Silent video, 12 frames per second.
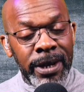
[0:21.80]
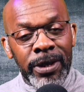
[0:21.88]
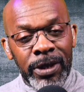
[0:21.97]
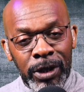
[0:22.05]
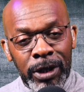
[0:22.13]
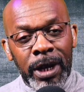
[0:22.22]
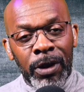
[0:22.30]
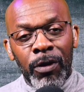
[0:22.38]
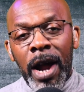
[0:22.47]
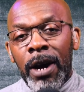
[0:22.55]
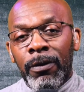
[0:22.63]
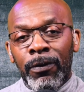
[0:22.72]
Stick
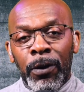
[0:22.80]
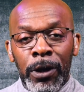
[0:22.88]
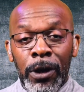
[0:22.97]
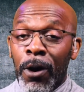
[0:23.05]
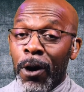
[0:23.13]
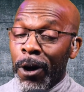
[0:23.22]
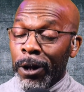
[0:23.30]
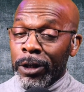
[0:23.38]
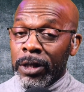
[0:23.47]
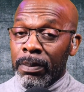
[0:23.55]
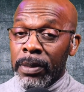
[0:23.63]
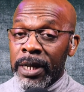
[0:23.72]
around for your
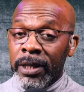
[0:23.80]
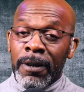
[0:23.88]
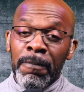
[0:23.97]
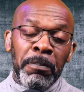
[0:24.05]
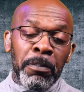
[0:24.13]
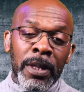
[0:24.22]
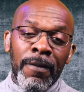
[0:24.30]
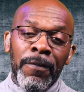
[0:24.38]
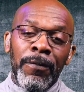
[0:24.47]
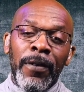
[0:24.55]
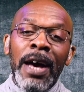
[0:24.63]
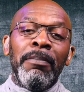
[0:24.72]
ultimate
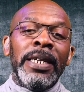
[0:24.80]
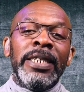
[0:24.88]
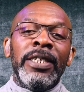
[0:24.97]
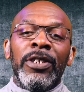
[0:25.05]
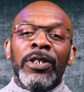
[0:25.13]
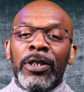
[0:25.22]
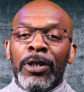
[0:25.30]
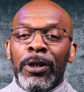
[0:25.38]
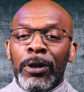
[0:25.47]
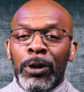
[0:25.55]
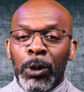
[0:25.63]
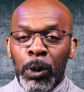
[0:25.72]
family
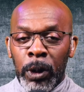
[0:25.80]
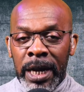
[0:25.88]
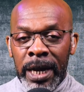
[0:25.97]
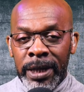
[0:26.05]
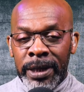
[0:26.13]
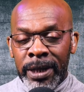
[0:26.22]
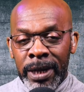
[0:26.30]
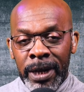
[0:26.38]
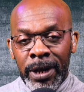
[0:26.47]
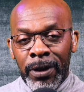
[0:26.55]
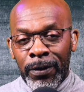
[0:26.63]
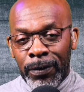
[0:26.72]
digital toolkit
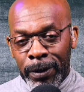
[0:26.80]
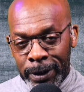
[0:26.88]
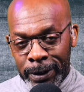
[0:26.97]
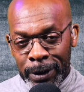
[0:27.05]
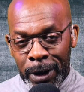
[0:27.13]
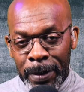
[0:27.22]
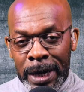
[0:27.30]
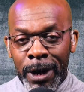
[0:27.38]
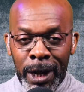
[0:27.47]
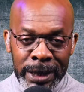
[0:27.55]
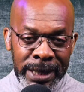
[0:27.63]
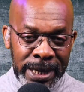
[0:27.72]
for the summer
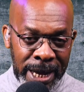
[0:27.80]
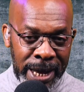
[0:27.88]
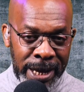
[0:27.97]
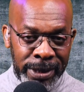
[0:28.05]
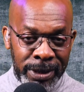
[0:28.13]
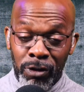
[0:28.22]
holidays.